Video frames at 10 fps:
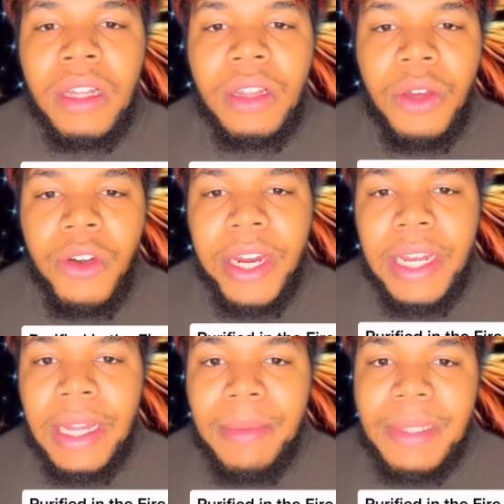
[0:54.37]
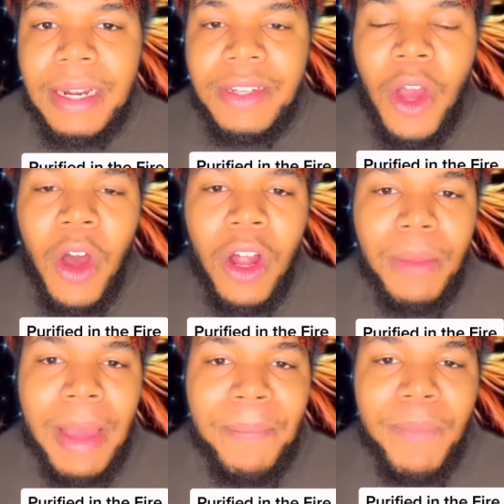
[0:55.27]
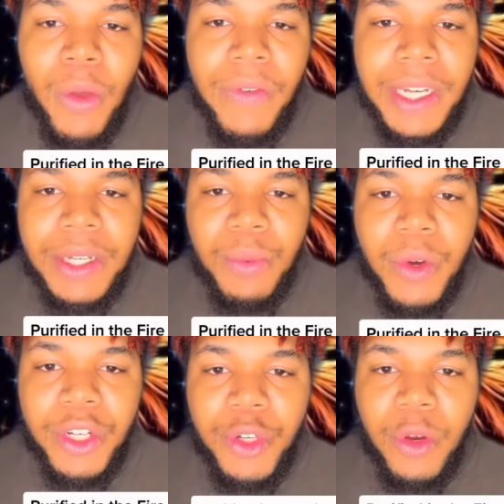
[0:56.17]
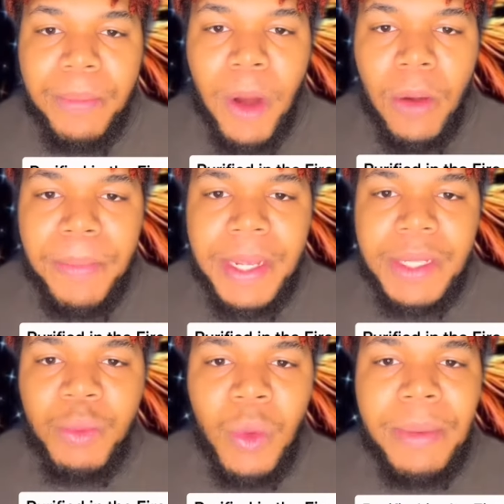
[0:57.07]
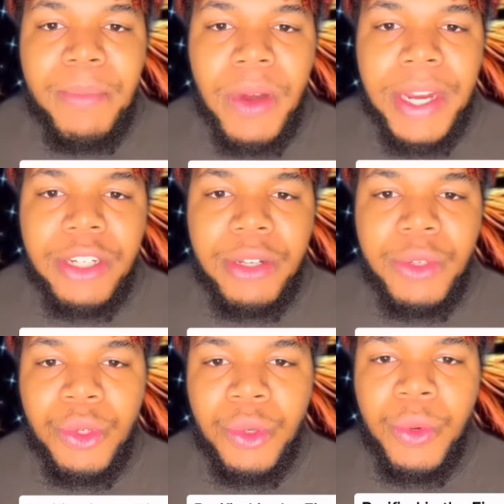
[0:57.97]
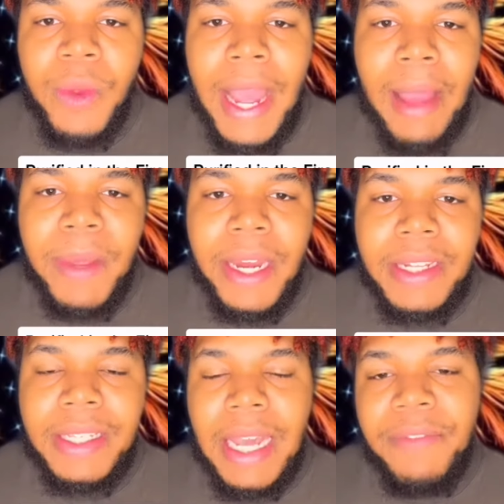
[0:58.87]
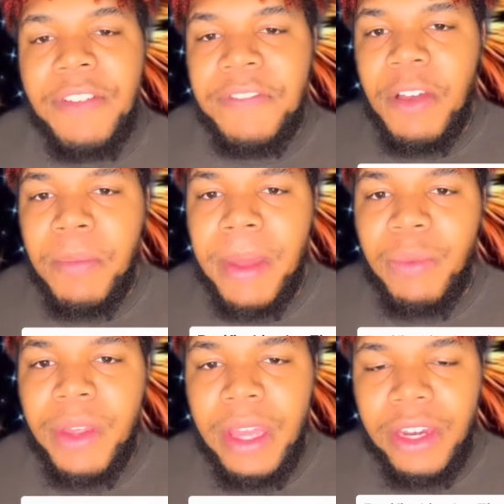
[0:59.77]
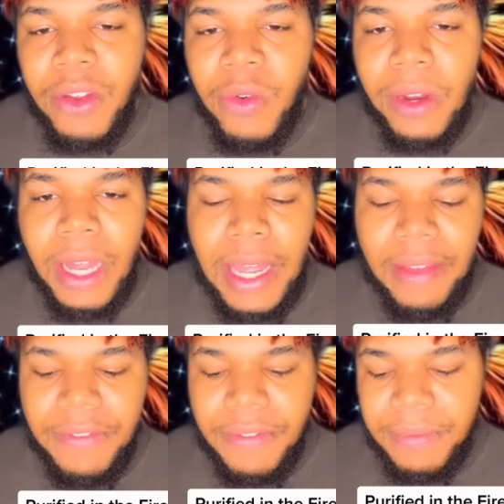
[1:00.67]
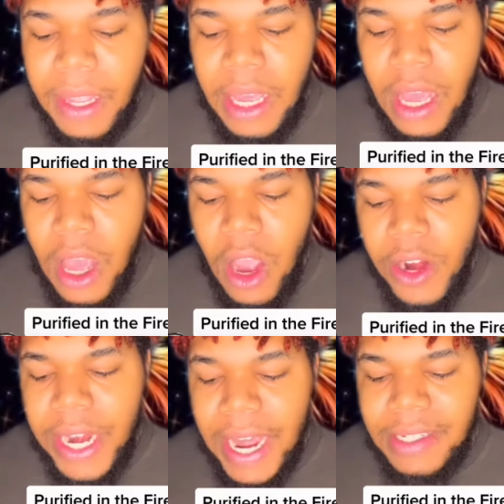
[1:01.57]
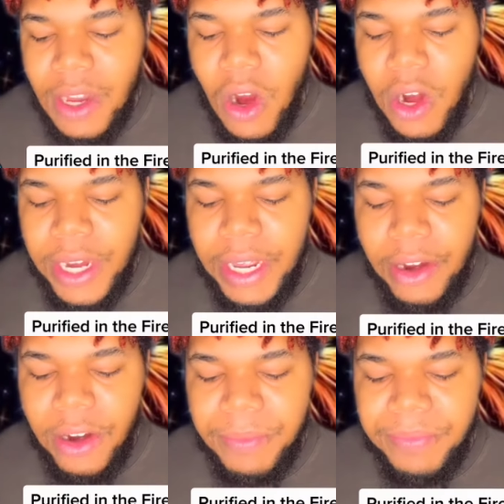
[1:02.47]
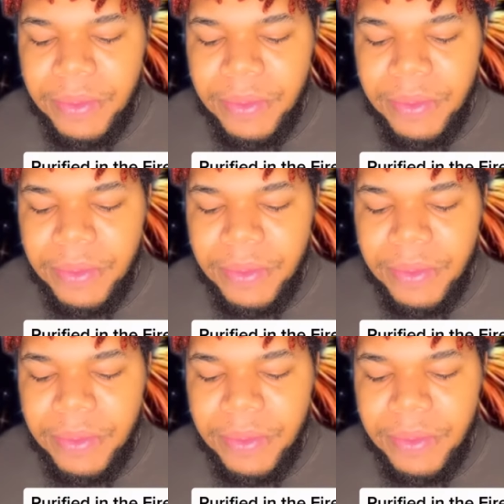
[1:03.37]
lunar eclipse that is all about moving towards your purpose, what brings you true happiness and fulfillment within your life. Our next card here,